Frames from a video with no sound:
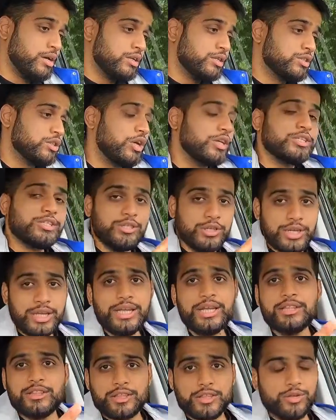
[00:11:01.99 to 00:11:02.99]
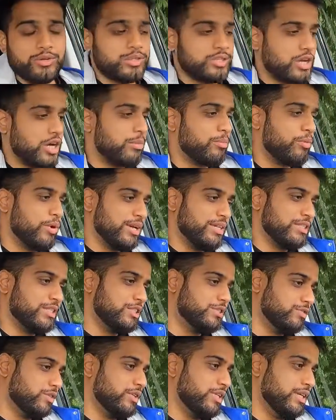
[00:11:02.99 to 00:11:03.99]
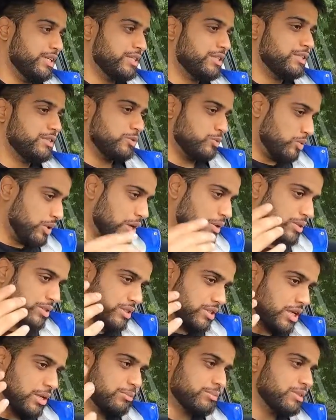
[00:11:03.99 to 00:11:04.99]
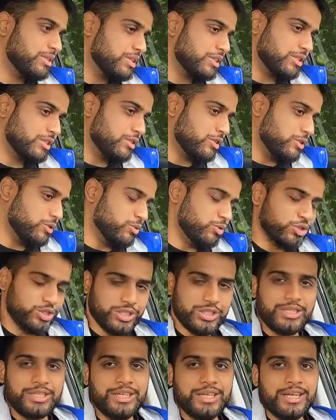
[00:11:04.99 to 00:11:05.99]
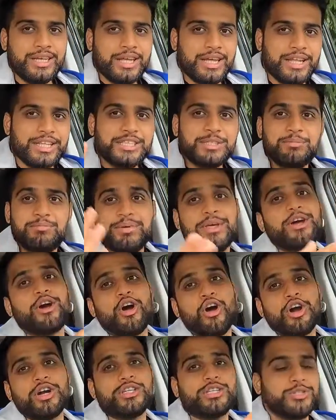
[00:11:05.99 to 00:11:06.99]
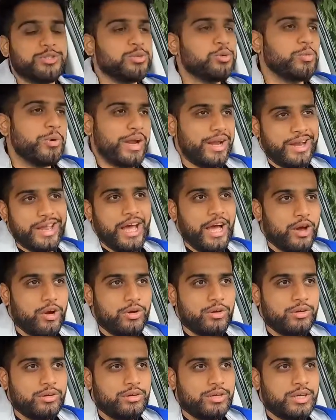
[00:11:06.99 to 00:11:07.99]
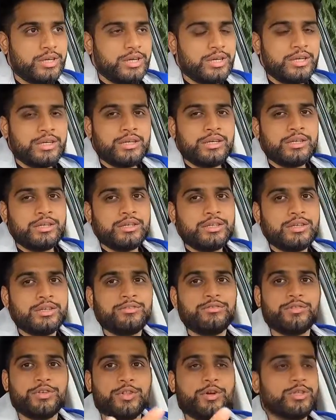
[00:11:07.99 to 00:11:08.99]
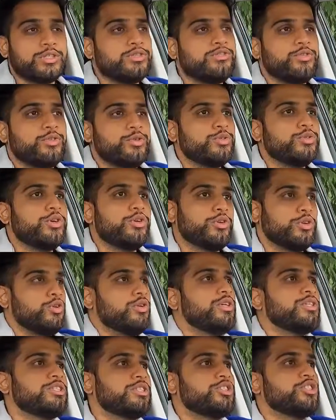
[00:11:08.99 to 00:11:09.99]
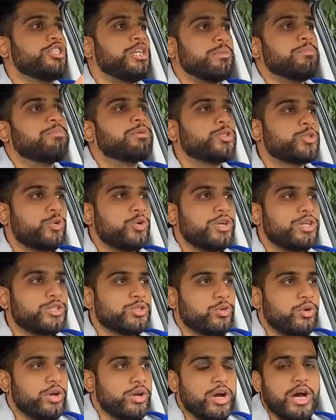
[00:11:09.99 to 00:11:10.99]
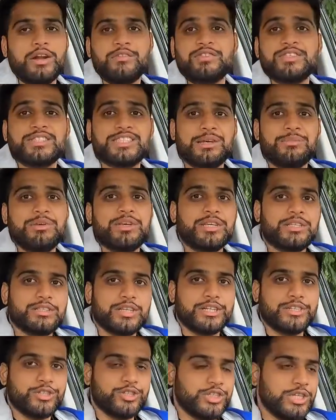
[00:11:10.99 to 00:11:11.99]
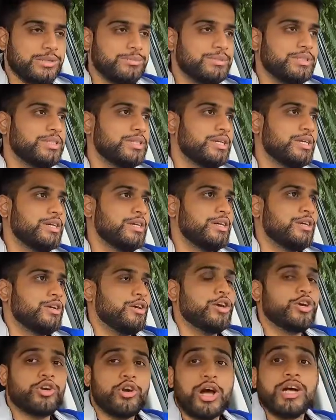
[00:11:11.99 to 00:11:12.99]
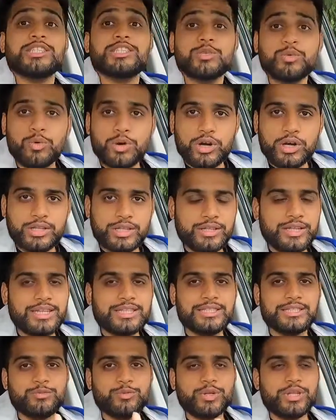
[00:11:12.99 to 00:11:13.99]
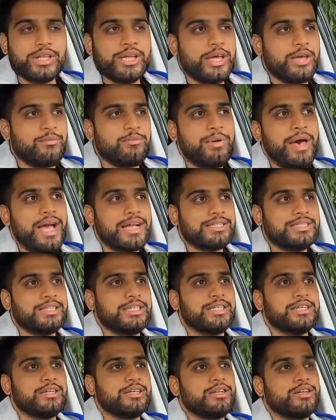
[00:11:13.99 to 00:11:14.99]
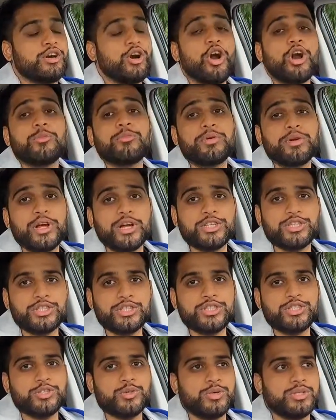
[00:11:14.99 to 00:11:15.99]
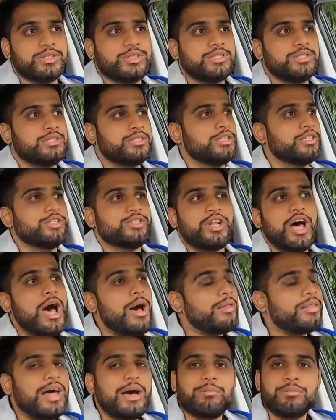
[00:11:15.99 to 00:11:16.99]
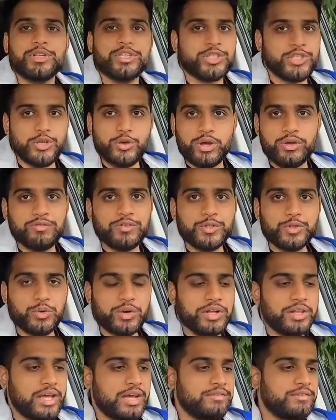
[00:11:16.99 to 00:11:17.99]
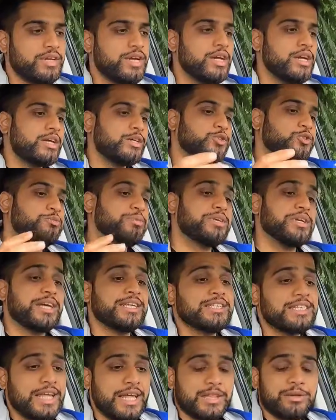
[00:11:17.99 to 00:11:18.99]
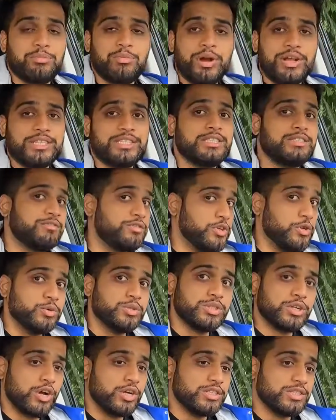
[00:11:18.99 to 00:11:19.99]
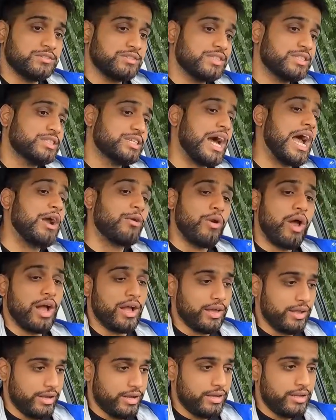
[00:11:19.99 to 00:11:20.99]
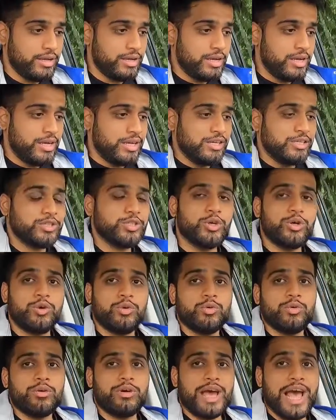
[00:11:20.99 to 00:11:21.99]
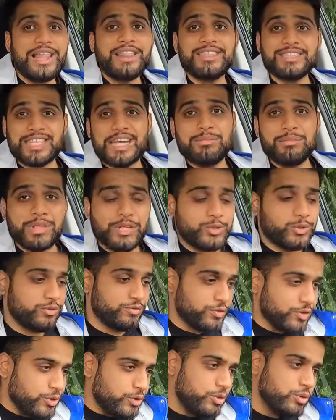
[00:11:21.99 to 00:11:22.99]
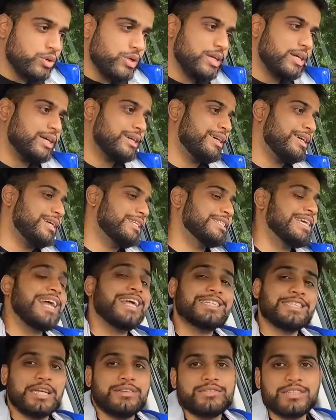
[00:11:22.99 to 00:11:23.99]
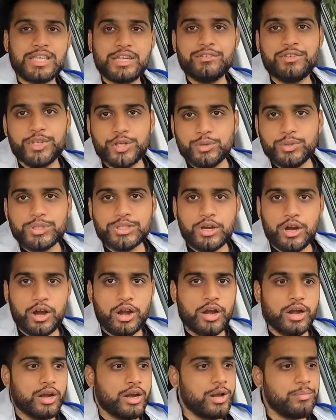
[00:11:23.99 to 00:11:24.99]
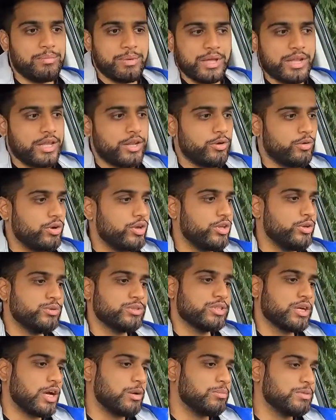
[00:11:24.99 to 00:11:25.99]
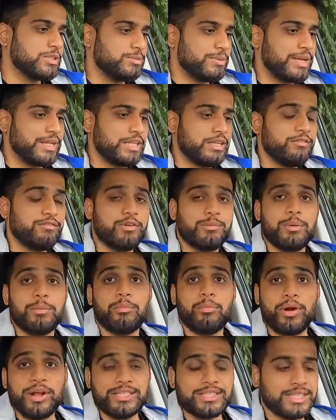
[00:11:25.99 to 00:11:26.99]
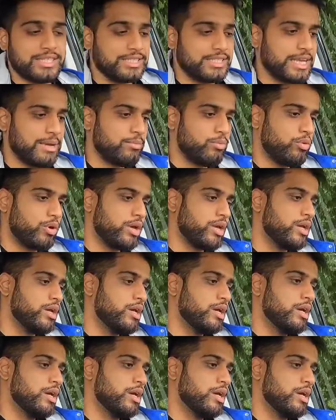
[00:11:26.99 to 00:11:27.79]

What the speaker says: So I was looking at the used car prices for this when I was come to this conclusion. It's a bit hard to do it right now. For those of you who don't know, there's a chip shortage going on for semiconductor chips across the world, and that's really impacting car production. So there's not that much new inventory left. So because of that, the prices of used cars have skyrocketed. So at the time of this review, it's kind of tough to give a used car opinion or a used car perspective from a pricing standpoint.